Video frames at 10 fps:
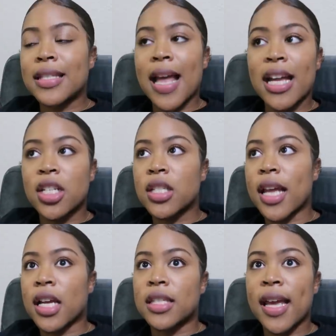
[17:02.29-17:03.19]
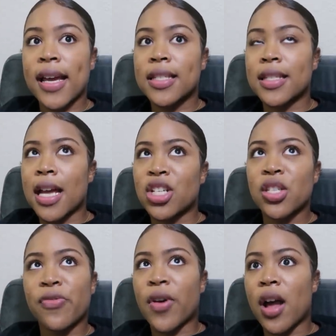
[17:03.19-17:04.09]
it's not just like a text it's not
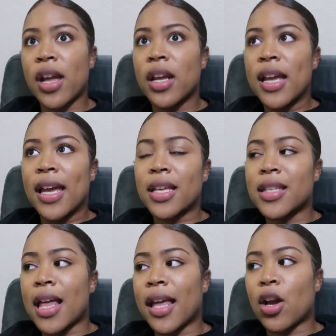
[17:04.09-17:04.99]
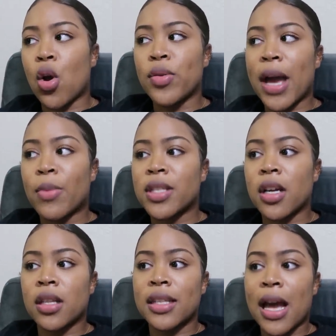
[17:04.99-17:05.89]
just a font it's not like oh that one's
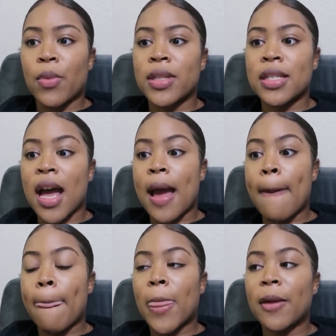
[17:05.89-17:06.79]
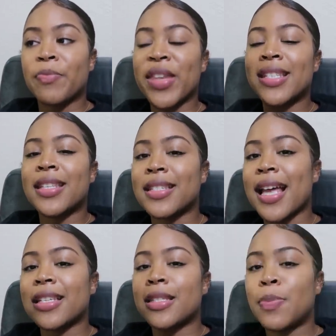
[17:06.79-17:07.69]
ugly that one's not does
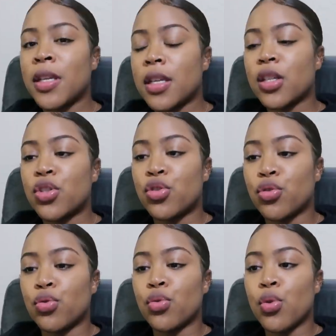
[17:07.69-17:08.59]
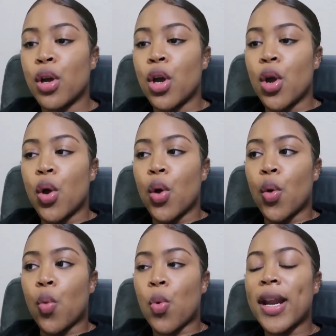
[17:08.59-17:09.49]
that speak to
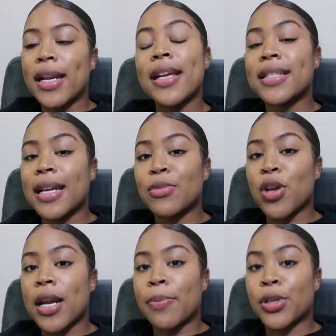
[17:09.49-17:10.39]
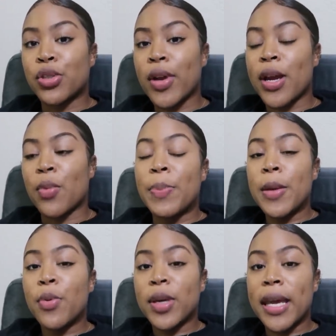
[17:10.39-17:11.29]
what it is that i'm trying to portray when
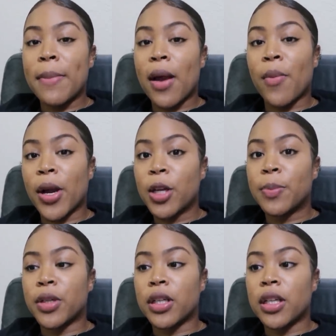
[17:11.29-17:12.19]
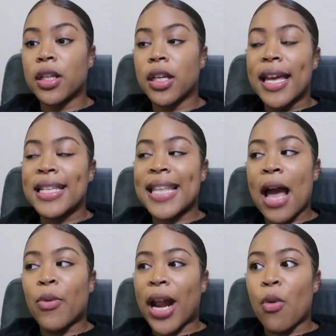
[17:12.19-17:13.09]
people get my workbook is
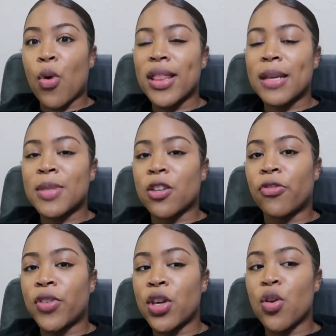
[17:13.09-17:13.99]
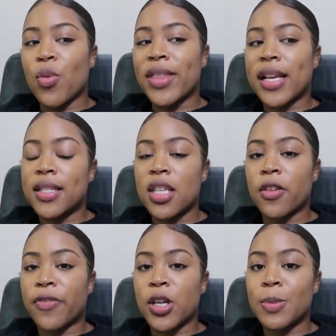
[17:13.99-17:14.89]
that what i want them to feel when they see
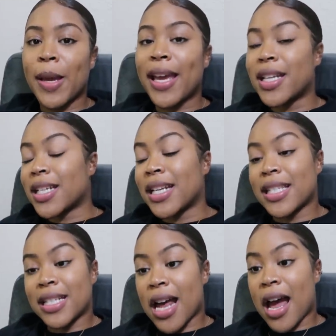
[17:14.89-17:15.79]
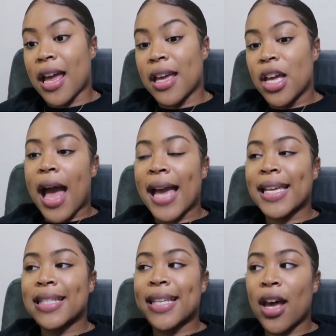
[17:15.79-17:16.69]
the first page and it's not i
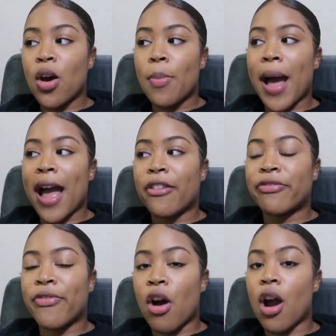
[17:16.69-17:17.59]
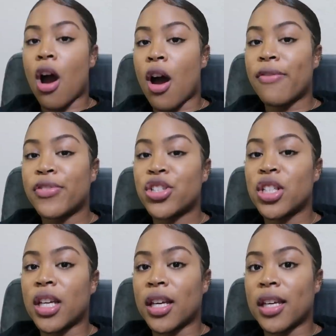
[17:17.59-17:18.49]
can tell by how far off
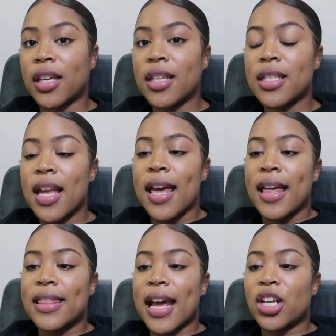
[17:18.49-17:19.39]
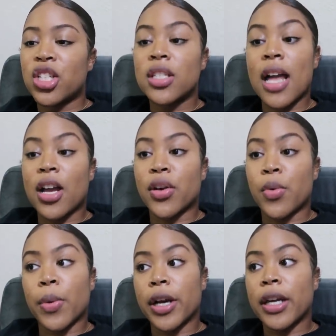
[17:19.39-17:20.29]
she is that it's just not
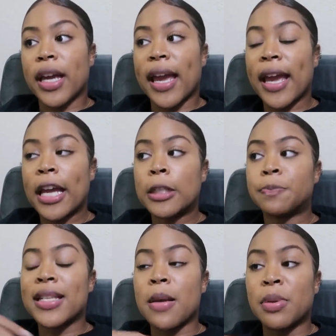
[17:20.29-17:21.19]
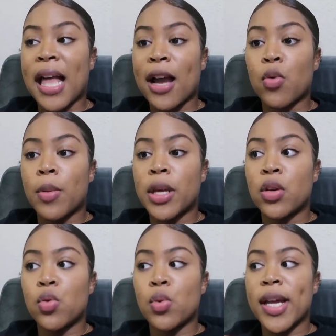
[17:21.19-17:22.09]
gonna work and as a black
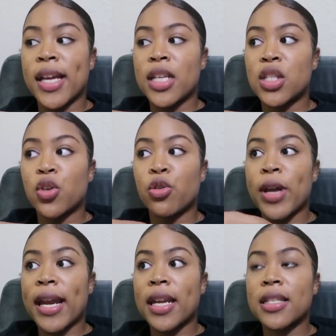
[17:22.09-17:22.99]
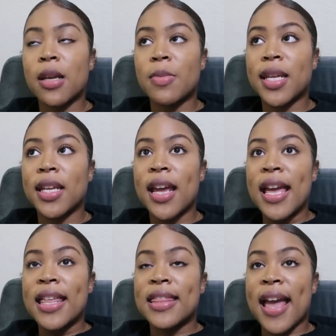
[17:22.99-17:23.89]
woman who is creating something
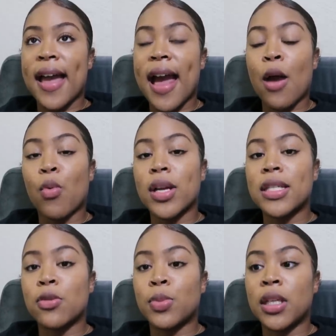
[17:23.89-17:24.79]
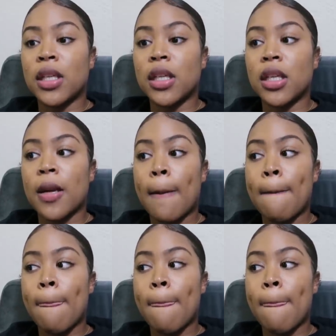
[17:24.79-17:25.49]
that i want to be